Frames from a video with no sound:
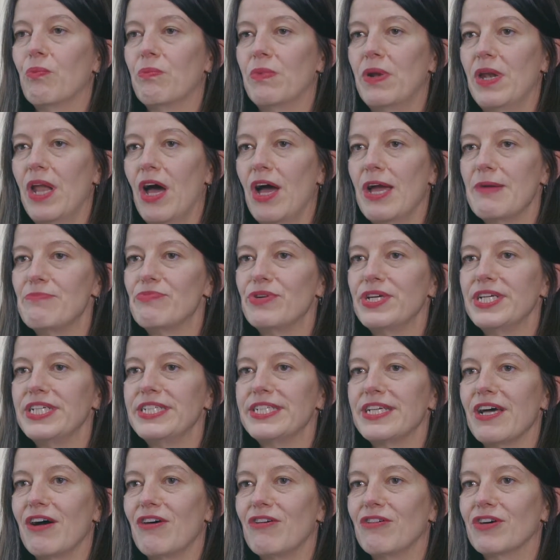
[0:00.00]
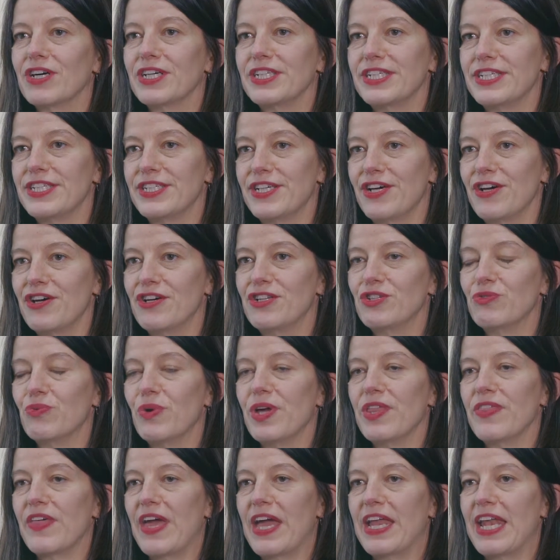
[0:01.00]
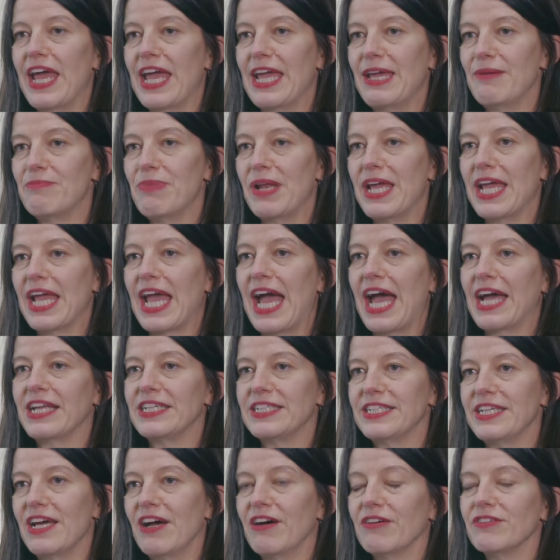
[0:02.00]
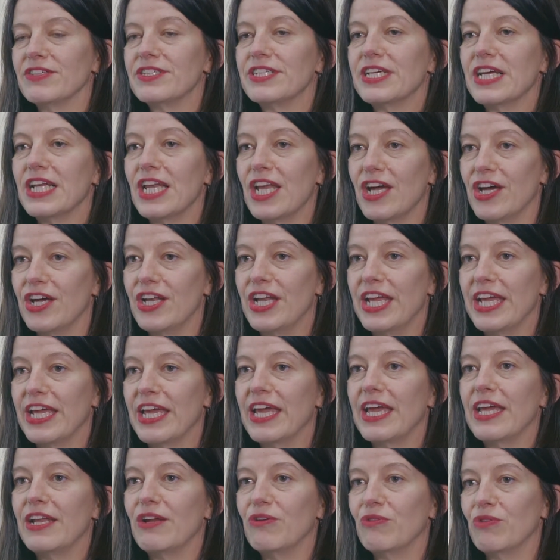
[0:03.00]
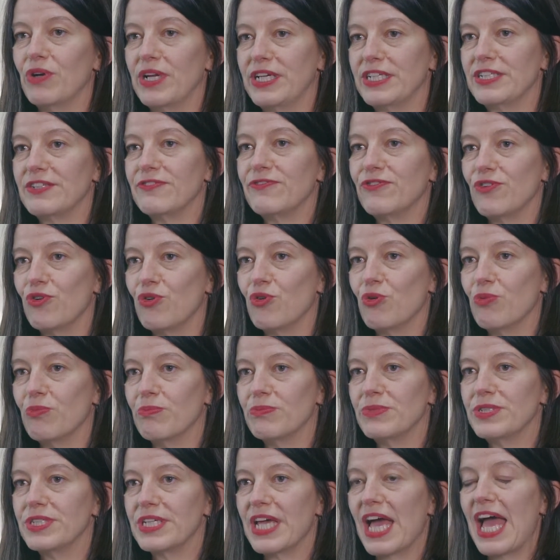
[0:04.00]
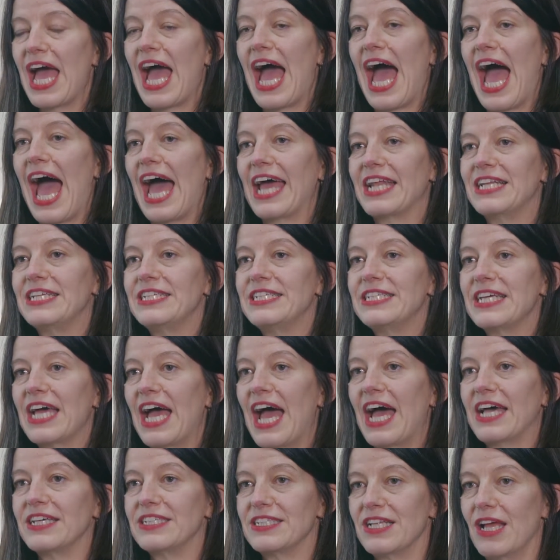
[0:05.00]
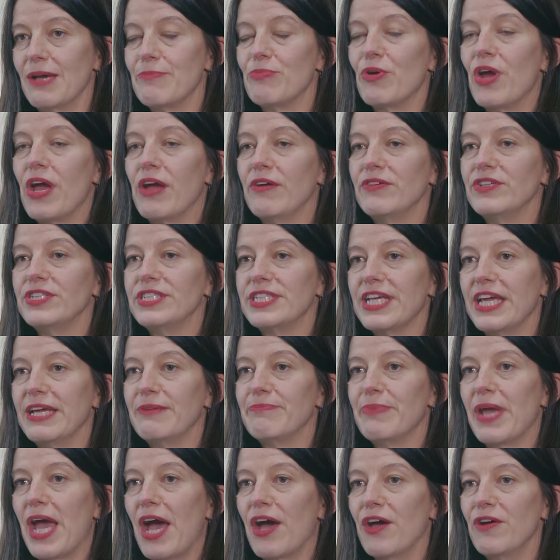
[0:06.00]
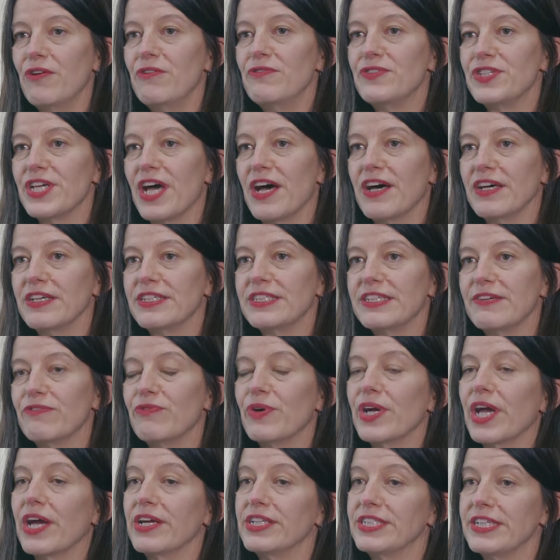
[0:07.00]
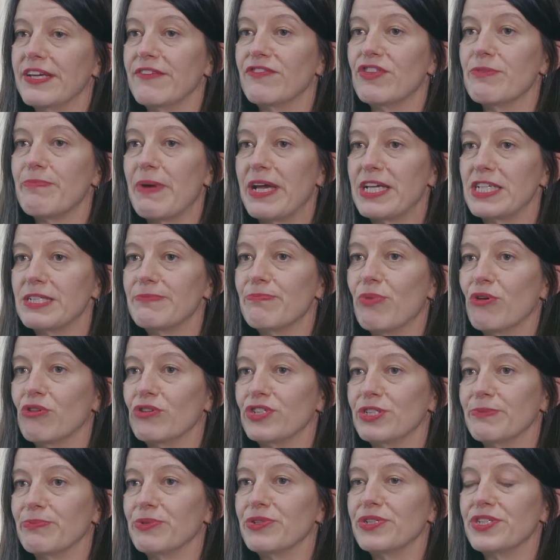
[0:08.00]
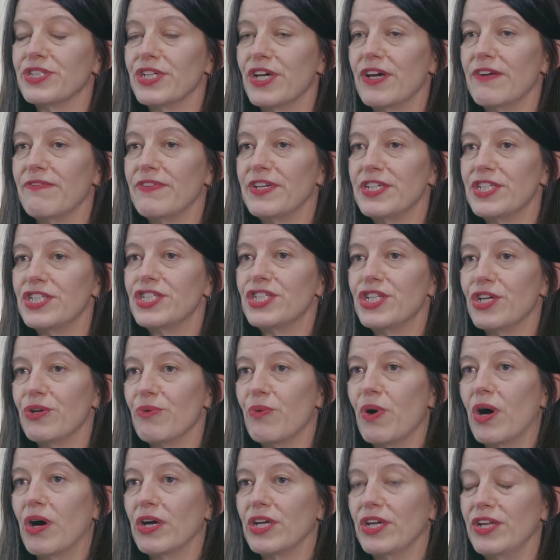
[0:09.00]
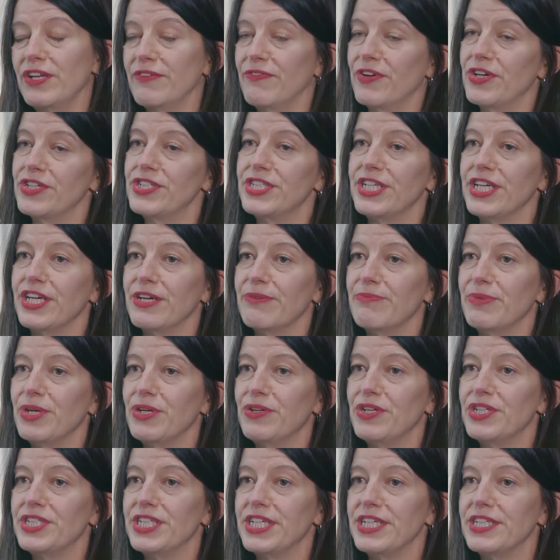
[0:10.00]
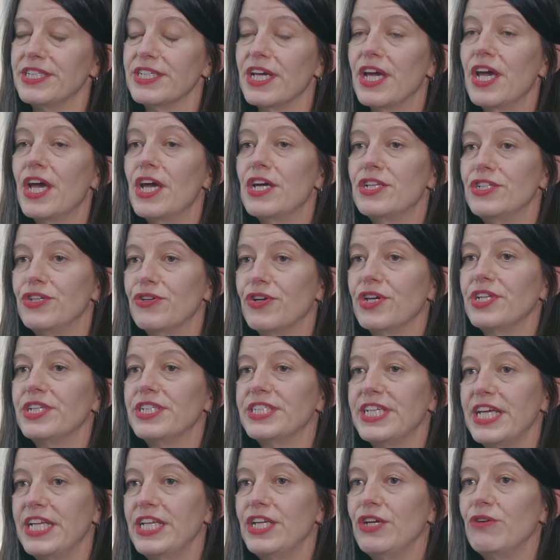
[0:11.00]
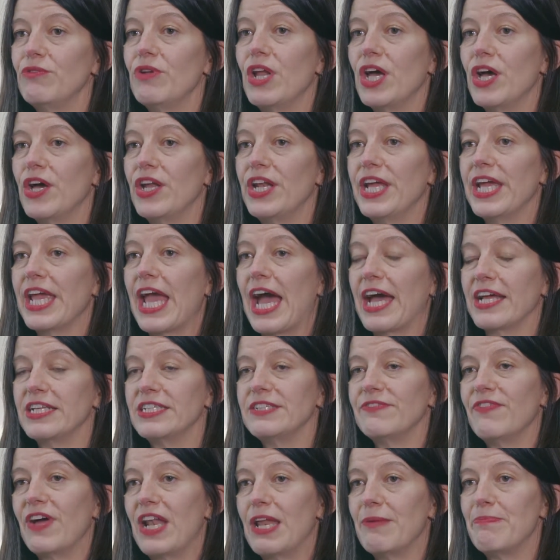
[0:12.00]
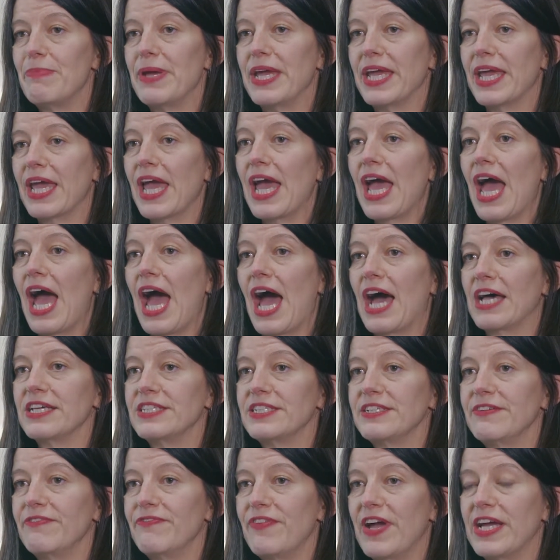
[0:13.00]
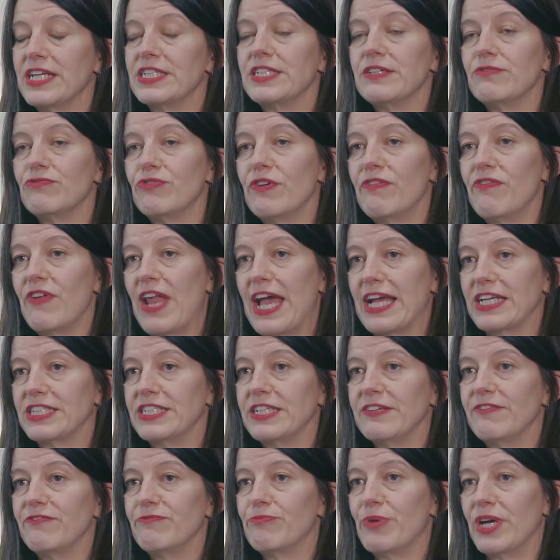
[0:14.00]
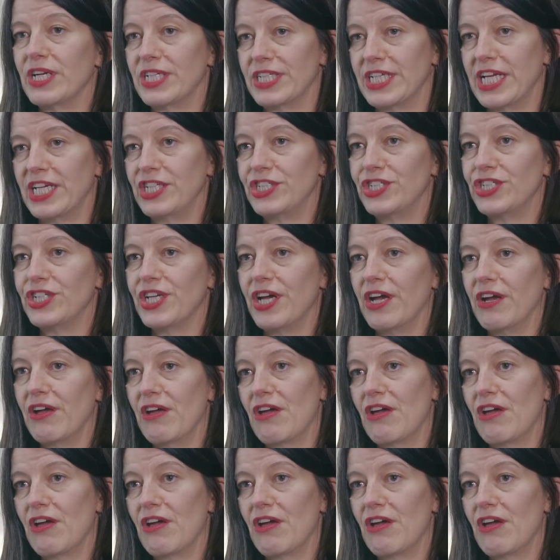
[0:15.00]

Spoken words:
Libraries are concerned with enabling and enhancing learning in all its forms, and as librarians it behoves us, if we're going to give the best possible service to our university communities, to continue learning and developing as an effective reflective practitioner